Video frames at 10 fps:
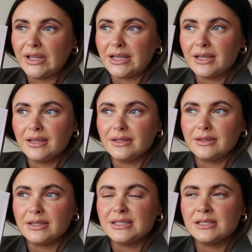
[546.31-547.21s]
Like,
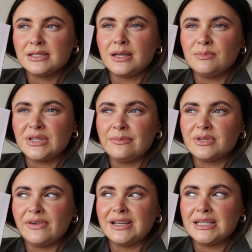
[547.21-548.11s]
this is sometimes
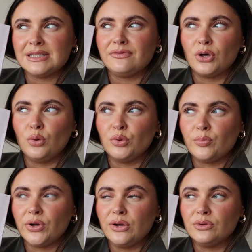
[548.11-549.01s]
I find it difficult with
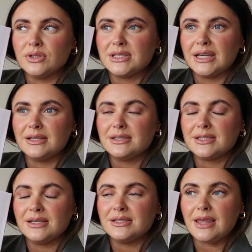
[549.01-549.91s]
pre-owned
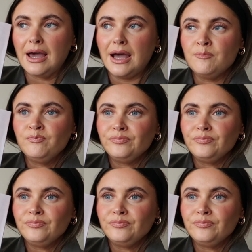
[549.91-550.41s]
sites, is that